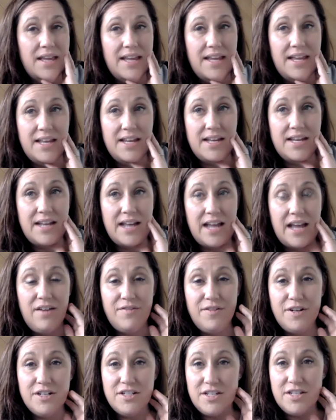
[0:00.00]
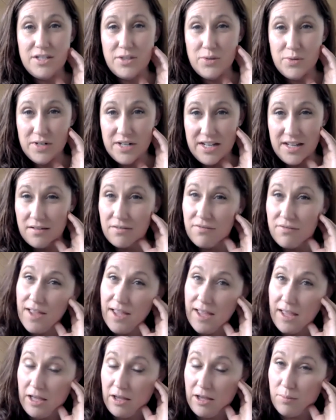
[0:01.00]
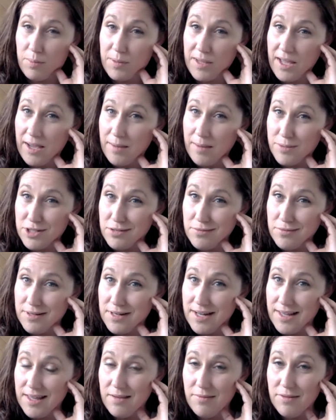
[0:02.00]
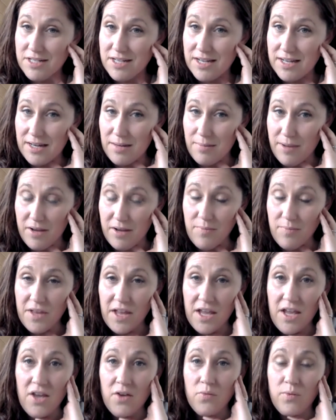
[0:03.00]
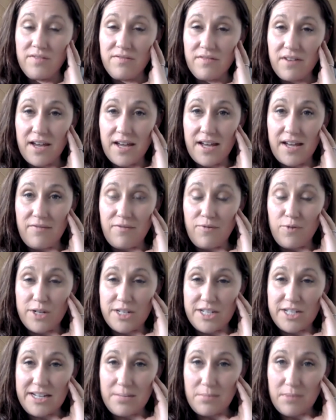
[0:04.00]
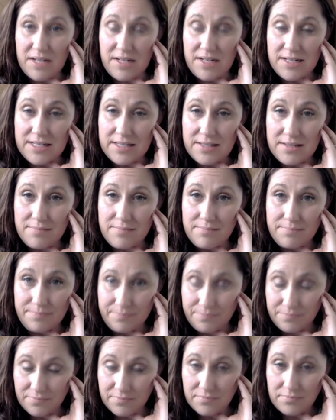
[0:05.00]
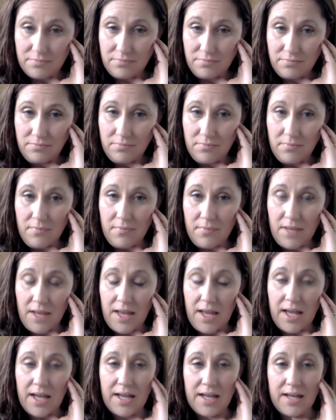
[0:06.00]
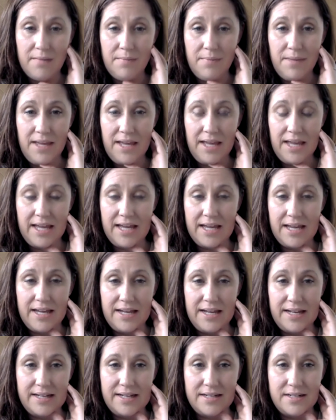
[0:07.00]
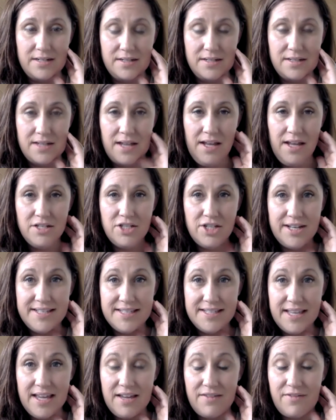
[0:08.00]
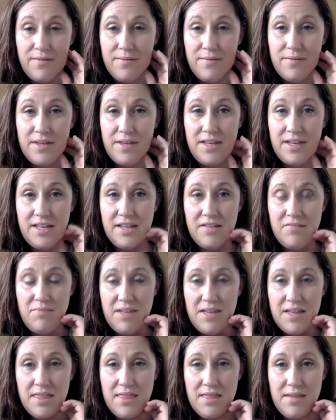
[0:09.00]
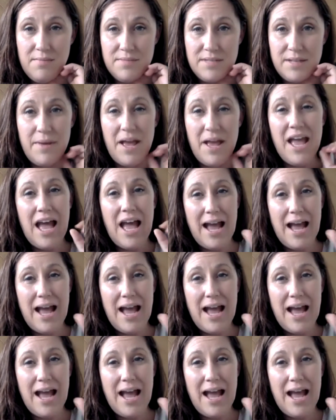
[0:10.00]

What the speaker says: In an effort to sort of help capture what I think we're talking about, we've got 14 months. And Jessica, give me a thumbs up.